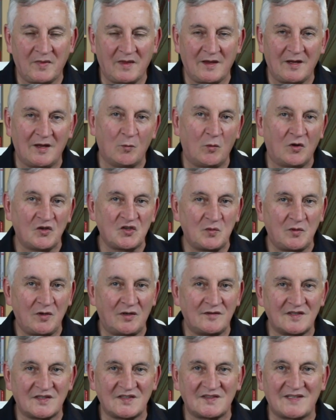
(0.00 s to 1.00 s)
And once we
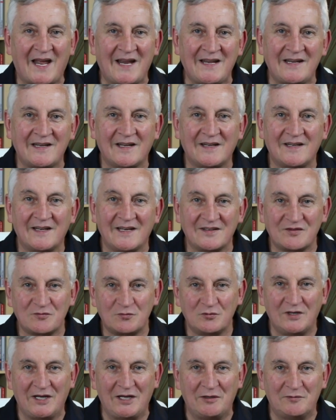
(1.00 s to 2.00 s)
understand it, it's
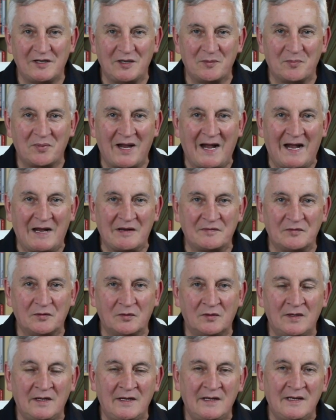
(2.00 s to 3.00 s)
really, really powerful.